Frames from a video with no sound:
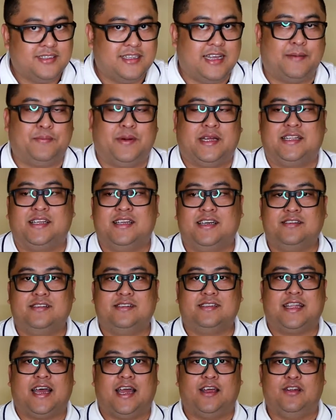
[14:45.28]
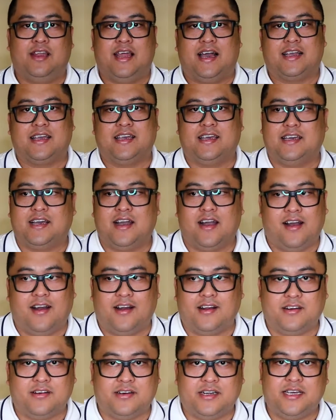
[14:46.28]
Dapat ganun tayo lagi,
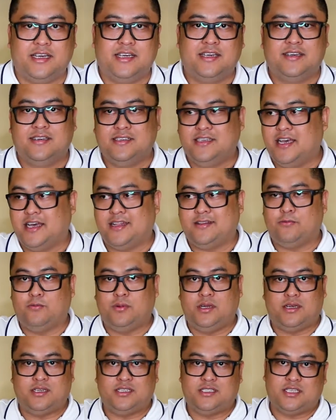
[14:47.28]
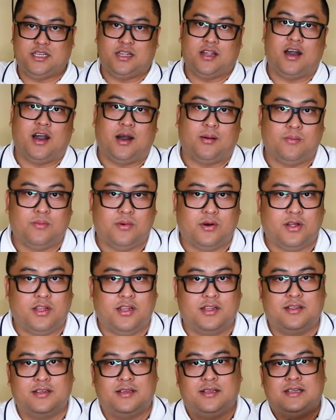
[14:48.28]
hungry yet we are still
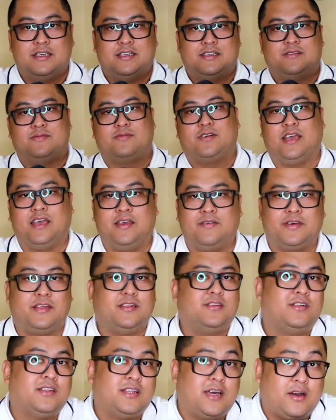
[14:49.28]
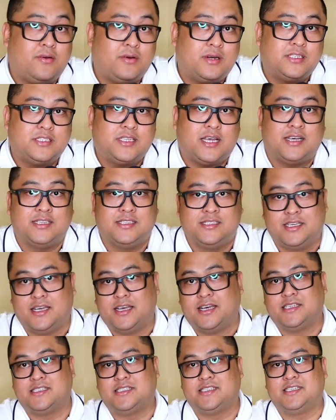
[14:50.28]
humble even on our
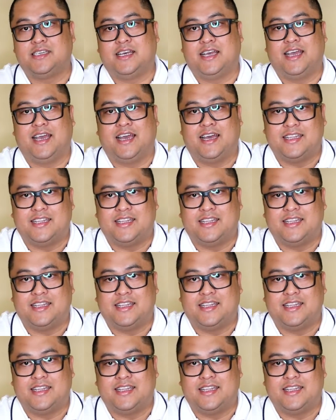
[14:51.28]
success.